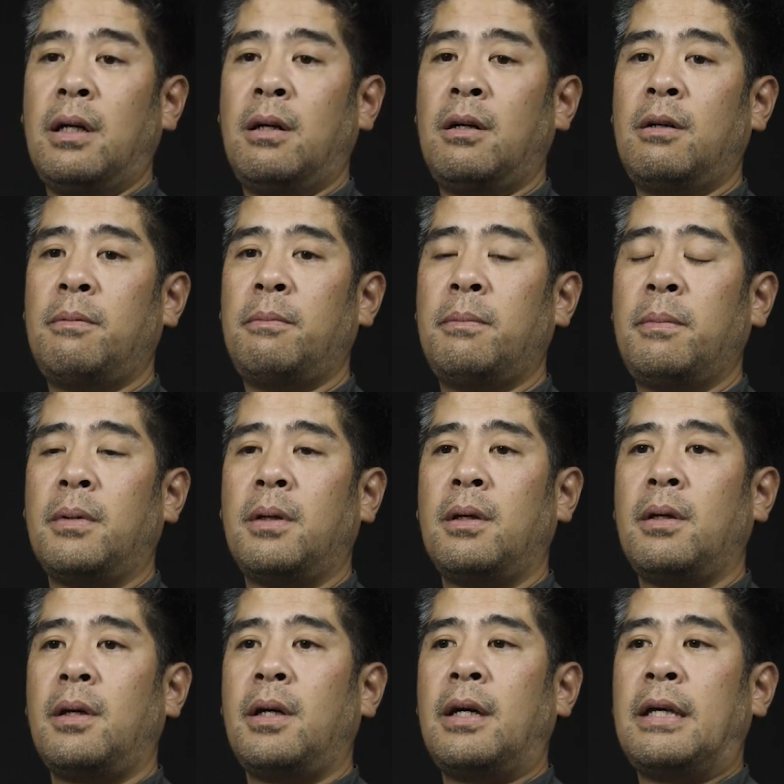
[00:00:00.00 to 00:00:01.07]

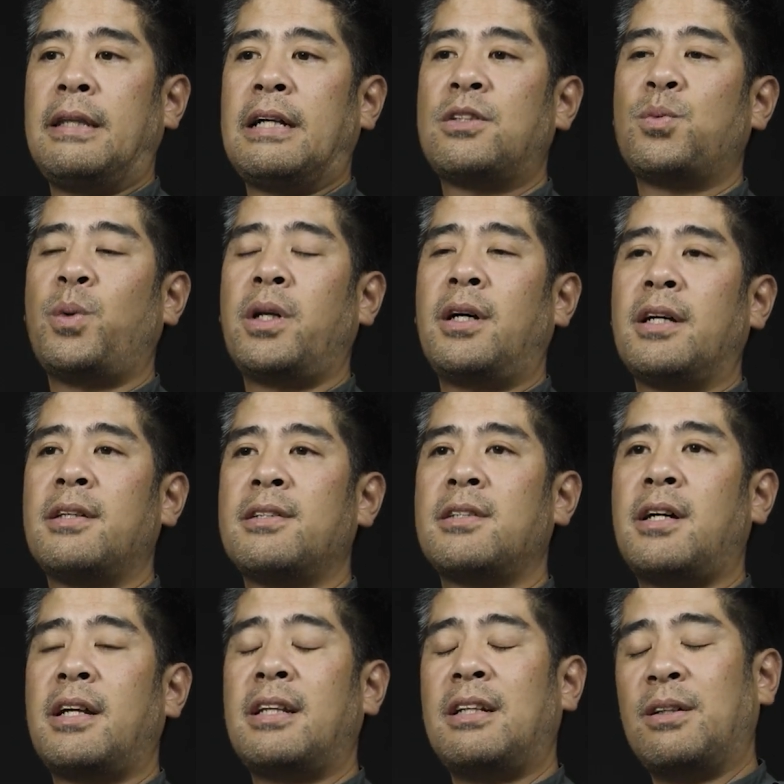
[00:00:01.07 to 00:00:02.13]
And that's when I
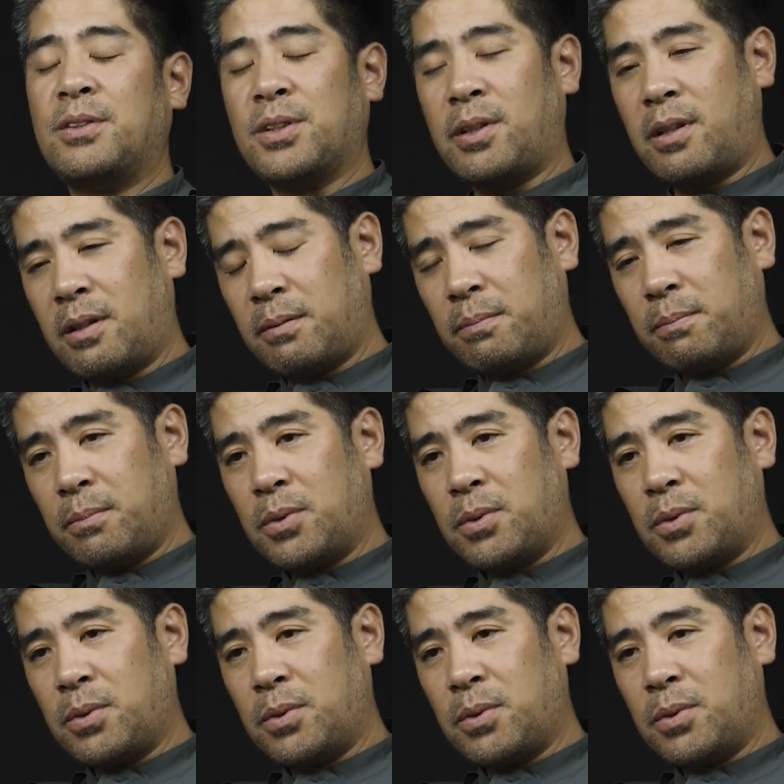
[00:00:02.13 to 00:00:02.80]
decided I was going to